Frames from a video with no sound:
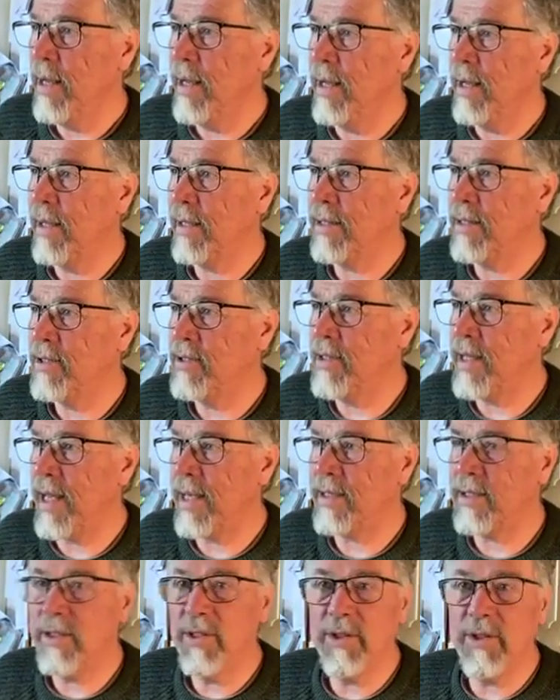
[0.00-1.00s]
because
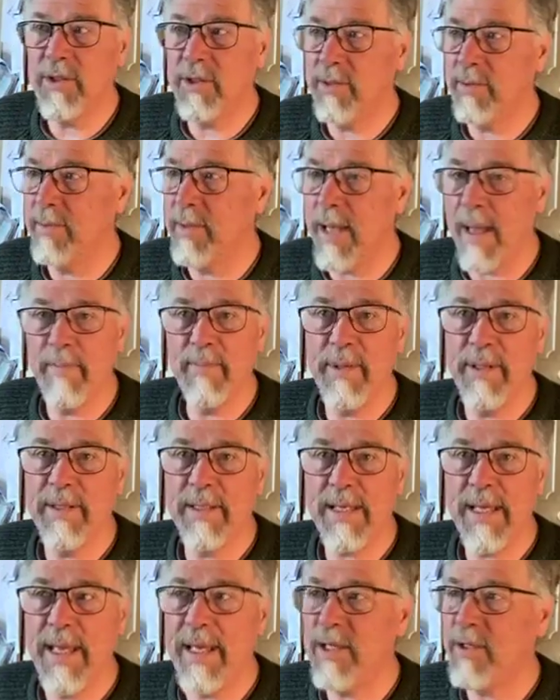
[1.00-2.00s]
that has not
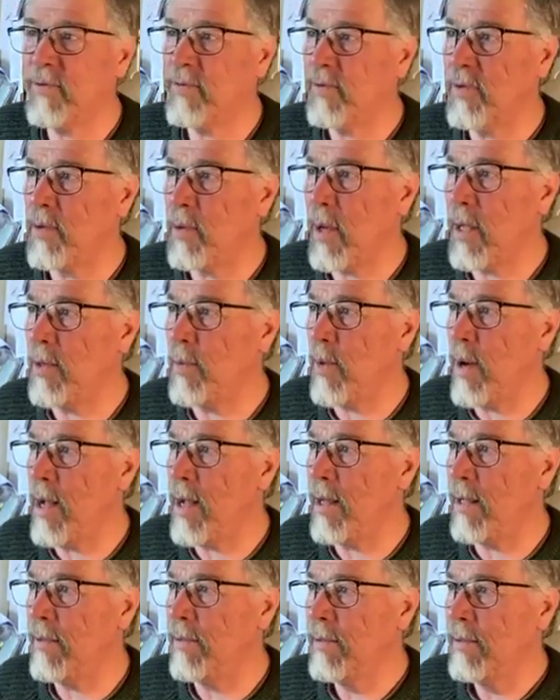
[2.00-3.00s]
been the case for quite a
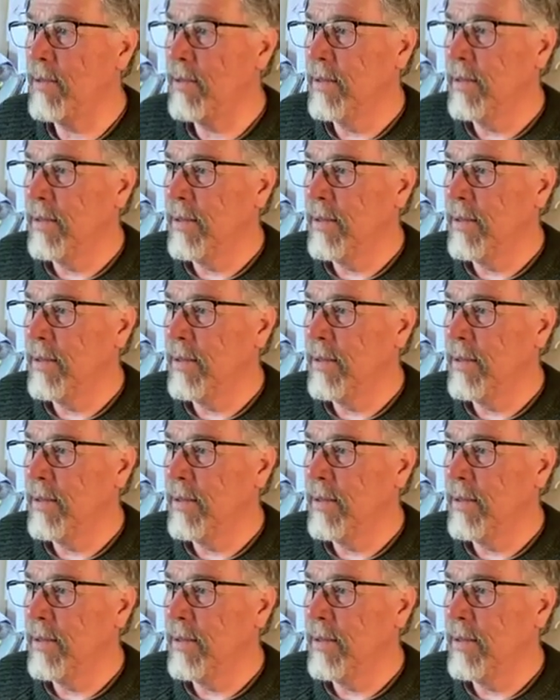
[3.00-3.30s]
while.